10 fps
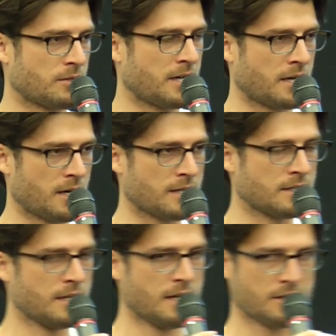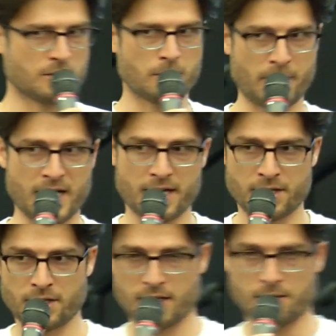will kick on. So the
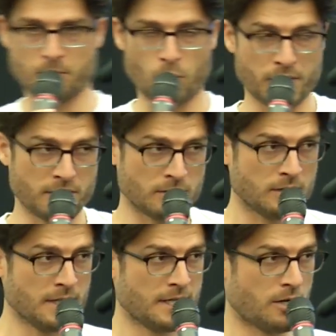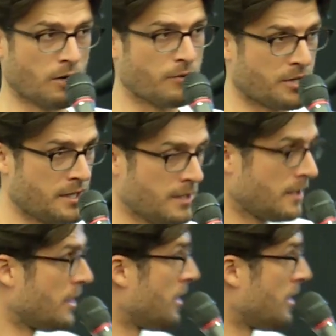Pi um, will overheat.